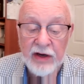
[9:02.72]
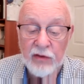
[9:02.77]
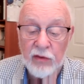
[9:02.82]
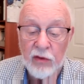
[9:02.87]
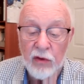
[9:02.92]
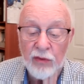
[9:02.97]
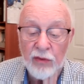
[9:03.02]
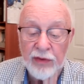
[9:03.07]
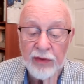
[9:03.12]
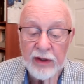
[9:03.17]

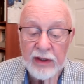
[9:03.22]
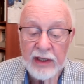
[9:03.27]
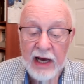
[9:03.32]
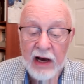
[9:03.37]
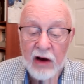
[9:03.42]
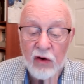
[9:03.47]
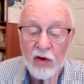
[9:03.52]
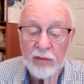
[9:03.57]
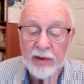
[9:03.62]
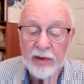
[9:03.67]
growth, and
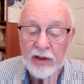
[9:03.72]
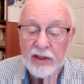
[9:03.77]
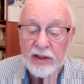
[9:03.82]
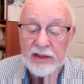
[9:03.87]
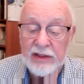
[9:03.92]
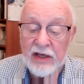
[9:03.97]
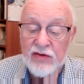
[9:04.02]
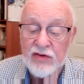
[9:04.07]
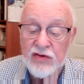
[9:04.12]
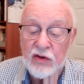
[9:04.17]
now about a
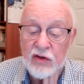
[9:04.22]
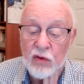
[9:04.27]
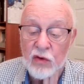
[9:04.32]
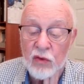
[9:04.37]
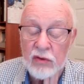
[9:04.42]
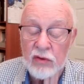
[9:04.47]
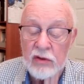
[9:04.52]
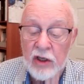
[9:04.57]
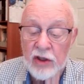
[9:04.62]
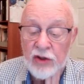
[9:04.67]
dozen
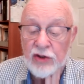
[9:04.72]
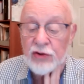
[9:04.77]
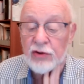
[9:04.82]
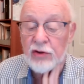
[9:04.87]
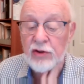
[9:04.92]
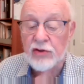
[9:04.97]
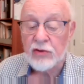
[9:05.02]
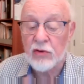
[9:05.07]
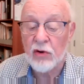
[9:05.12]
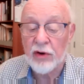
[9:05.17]

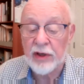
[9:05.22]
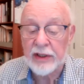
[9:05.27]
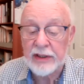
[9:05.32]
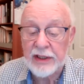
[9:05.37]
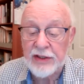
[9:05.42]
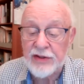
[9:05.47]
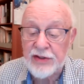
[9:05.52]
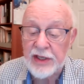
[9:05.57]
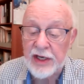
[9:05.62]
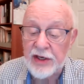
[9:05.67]
church
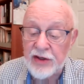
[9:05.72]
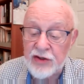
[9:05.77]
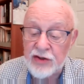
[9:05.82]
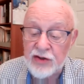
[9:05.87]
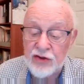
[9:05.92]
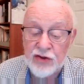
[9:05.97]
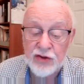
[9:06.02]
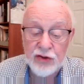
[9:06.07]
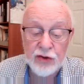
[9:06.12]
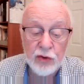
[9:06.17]

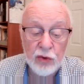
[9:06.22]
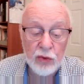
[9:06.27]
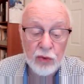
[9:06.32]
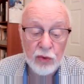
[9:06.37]
organizations do.